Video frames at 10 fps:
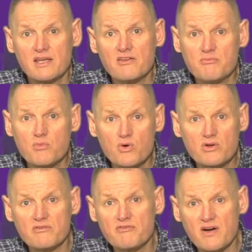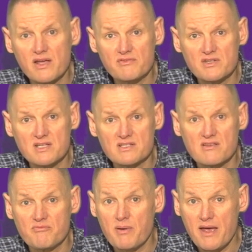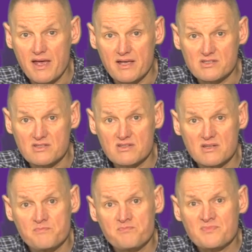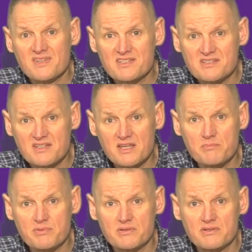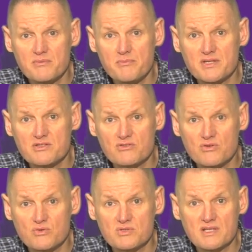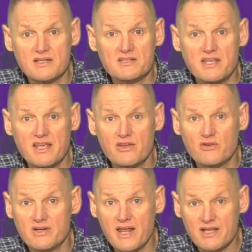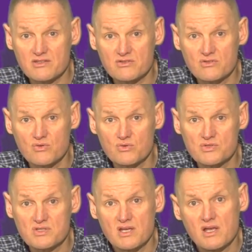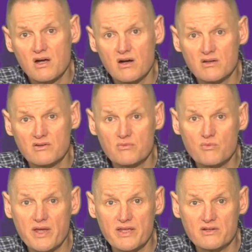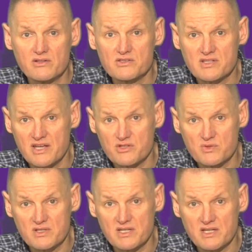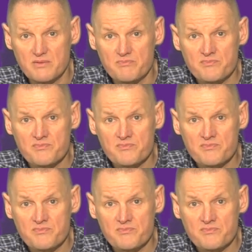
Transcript: If more than five days have passed skip the missed dose and take your next dose on the regular scheduled day